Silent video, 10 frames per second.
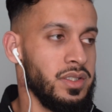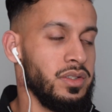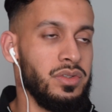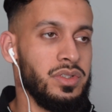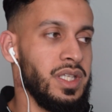
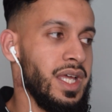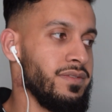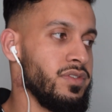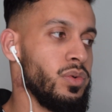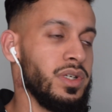You know,
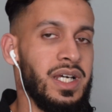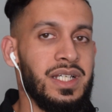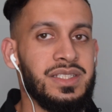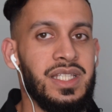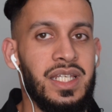everyone
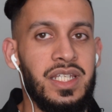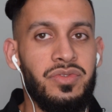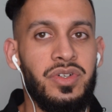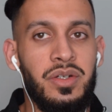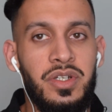has their
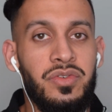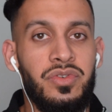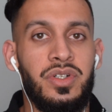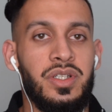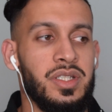
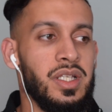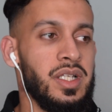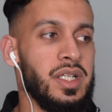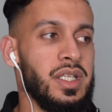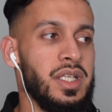different
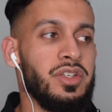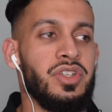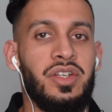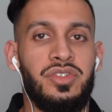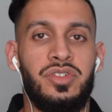
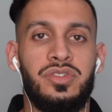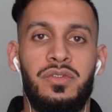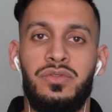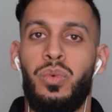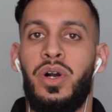intentions
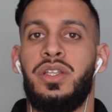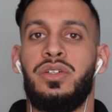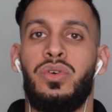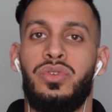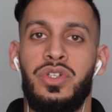of why they
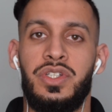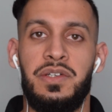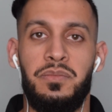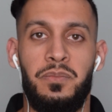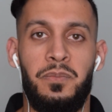go to the
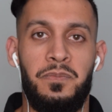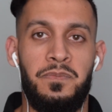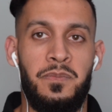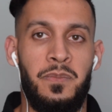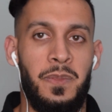gym,
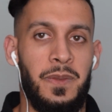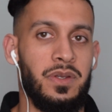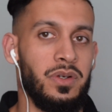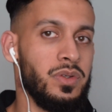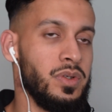you
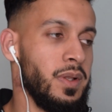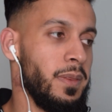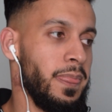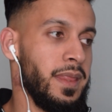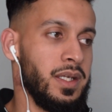know.
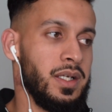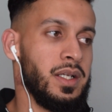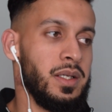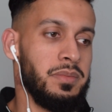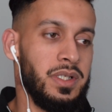
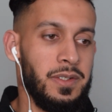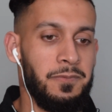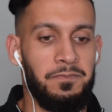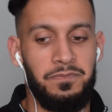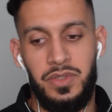
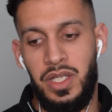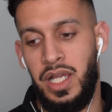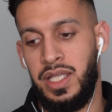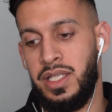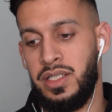But
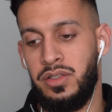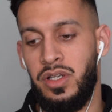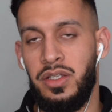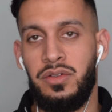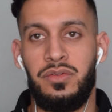again,
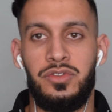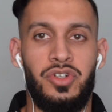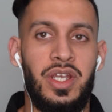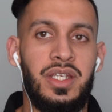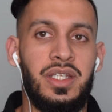like,
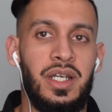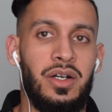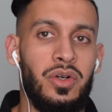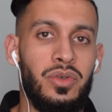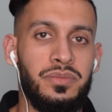training at
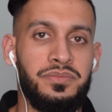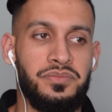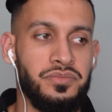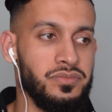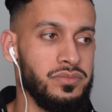home,
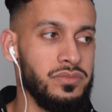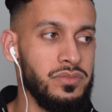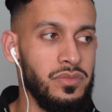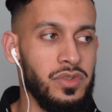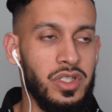
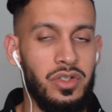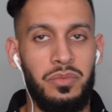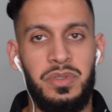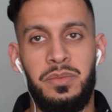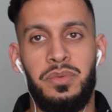you
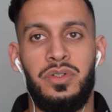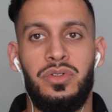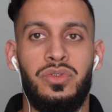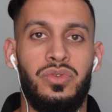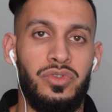know, people
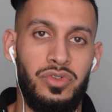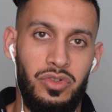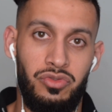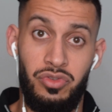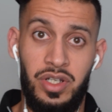who
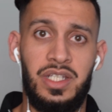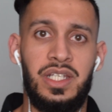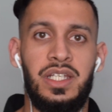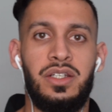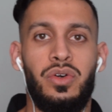regularly